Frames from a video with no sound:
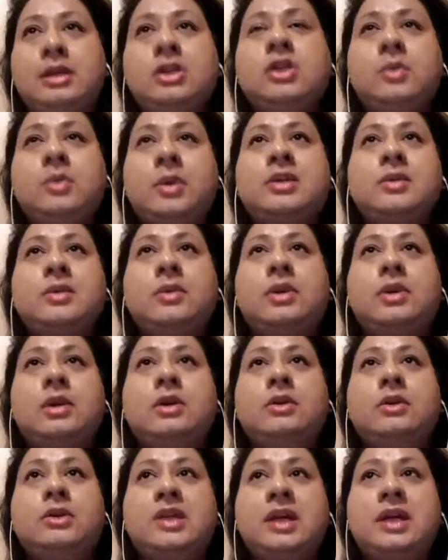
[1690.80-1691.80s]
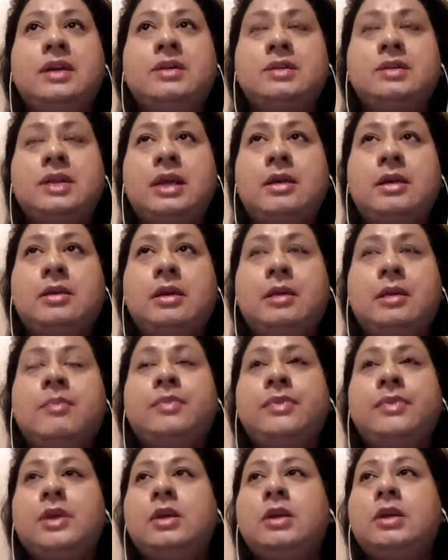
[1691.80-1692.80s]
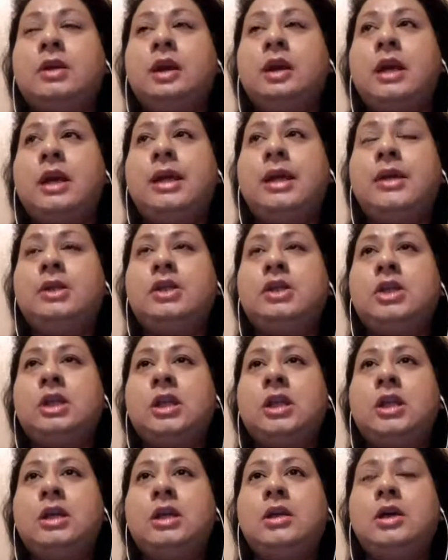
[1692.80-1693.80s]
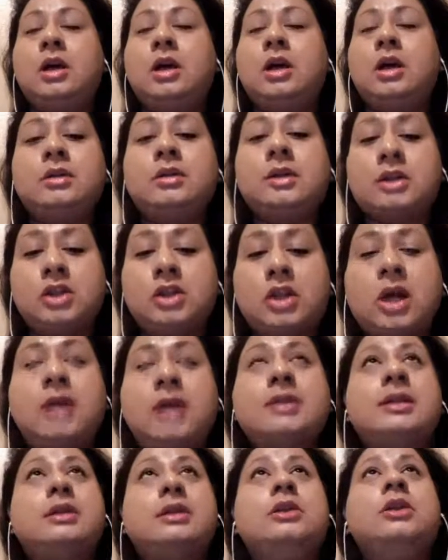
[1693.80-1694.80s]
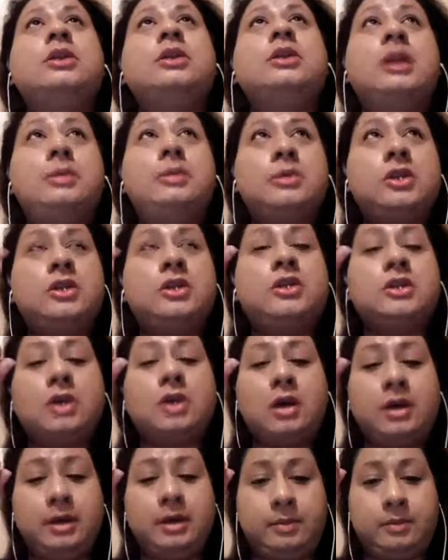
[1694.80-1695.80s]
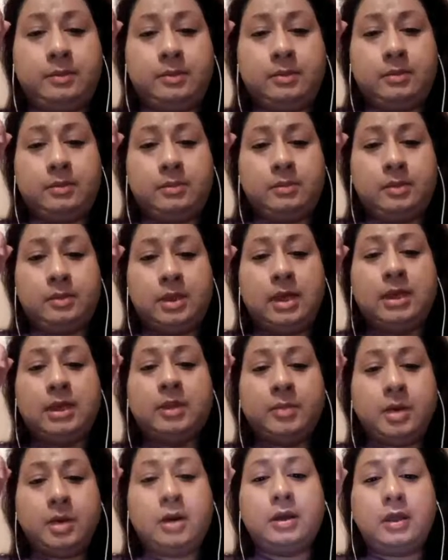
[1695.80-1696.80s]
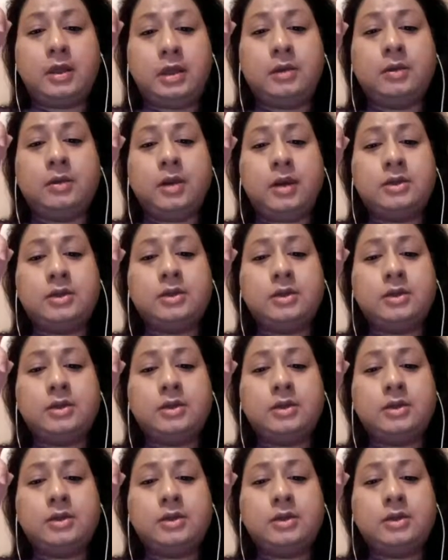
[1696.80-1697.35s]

works in one of the hotels down there. She heard the shots and looked up. She saw him in the parking garage.